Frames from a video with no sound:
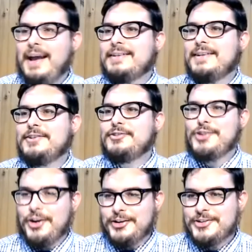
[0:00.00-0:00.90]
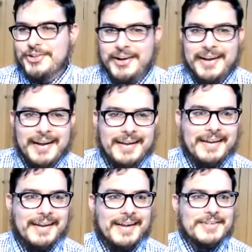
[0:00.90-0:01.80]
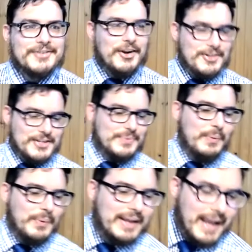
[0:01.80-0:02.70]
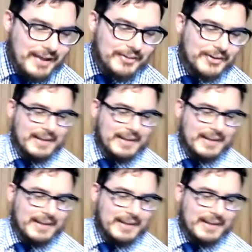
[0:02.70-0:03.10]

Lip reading: at church. Church is when we gather